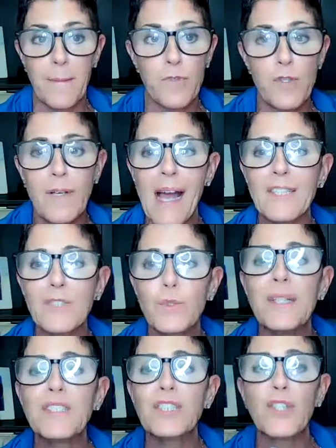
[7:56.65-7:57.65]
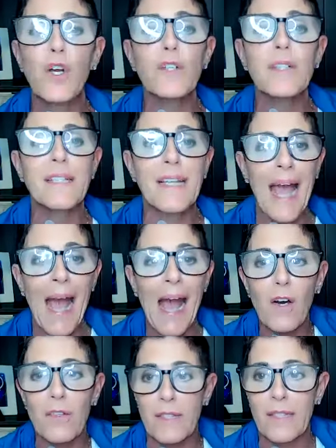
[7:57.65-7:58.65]
You guys, we started
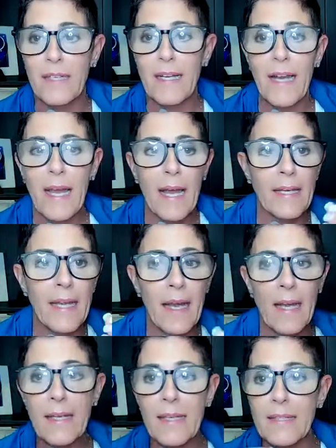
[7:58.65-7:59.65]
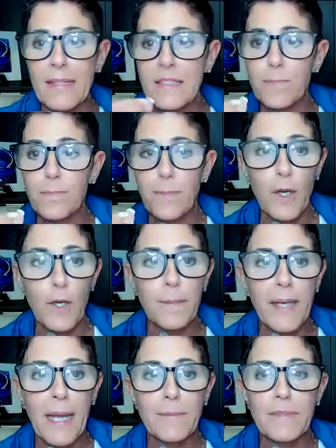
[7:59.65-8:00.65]
out, an egg and a sperm
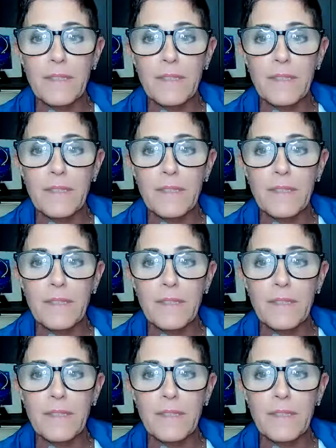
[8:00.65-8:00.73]
came